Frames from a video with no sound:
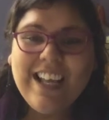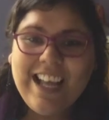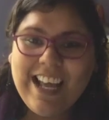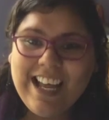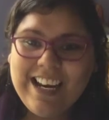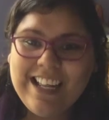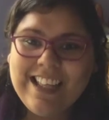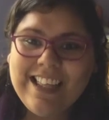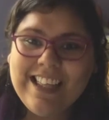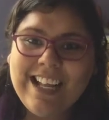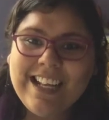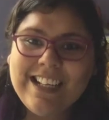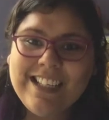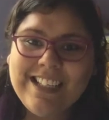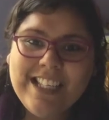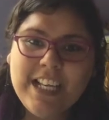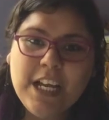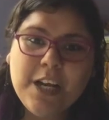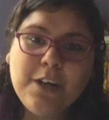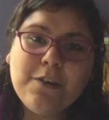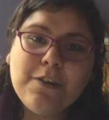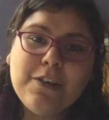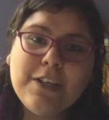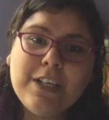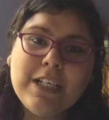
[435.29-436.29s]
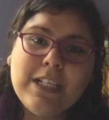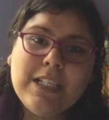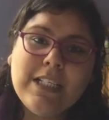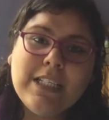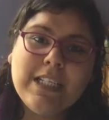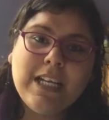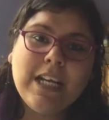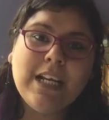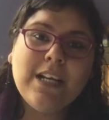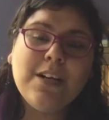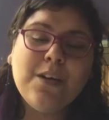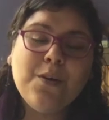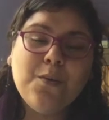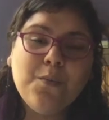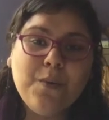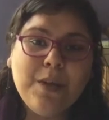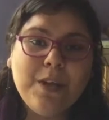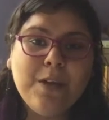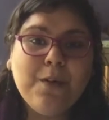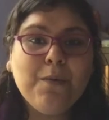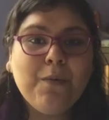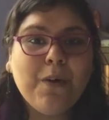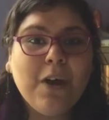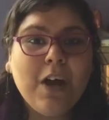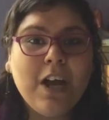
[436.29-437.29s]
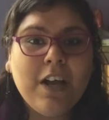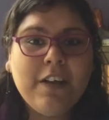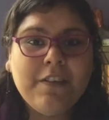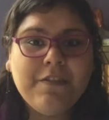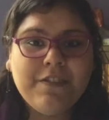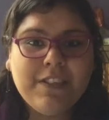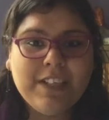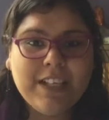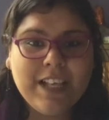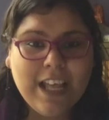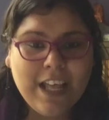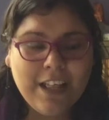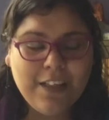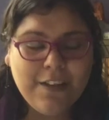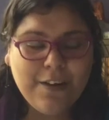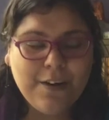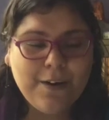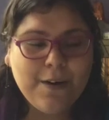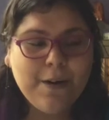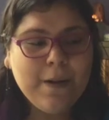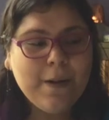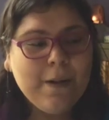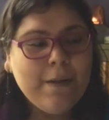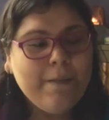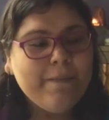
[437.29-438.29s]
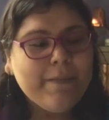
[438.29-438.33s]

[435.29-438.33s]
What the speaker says: And in that sacred container, we arrive together.